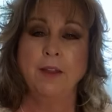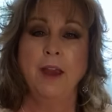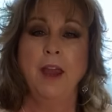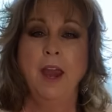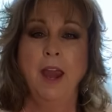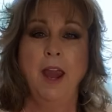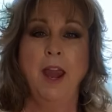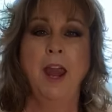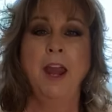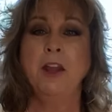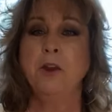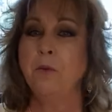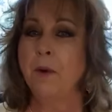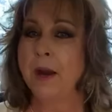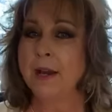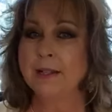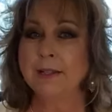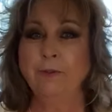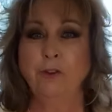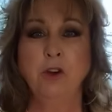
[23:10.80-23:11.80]

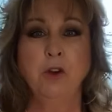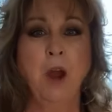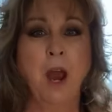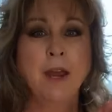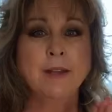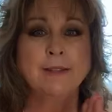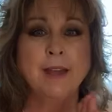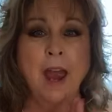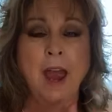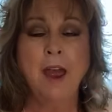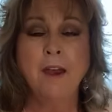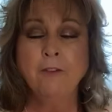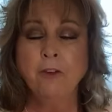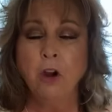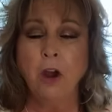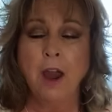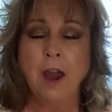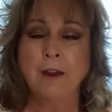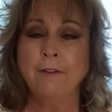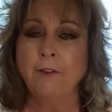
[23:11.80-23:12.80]
Anyways, if you guys
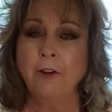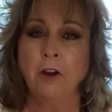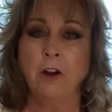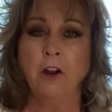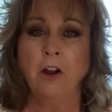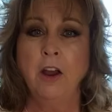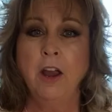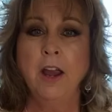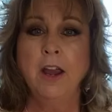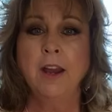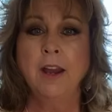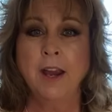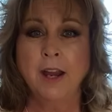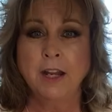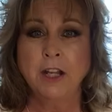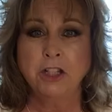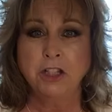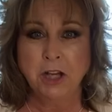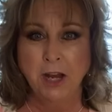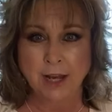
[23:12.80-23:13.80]
ever get a
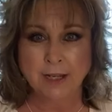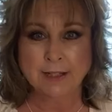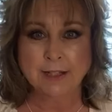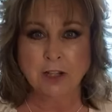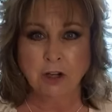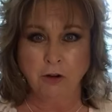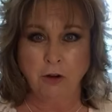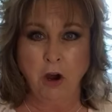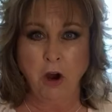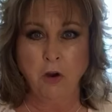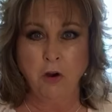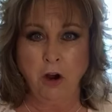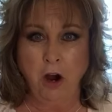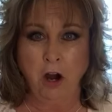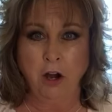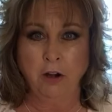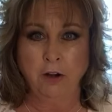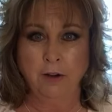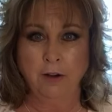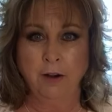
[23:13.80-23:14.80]
chance to grow a
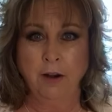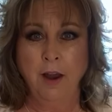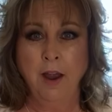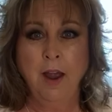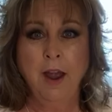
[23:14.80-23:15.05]
garden,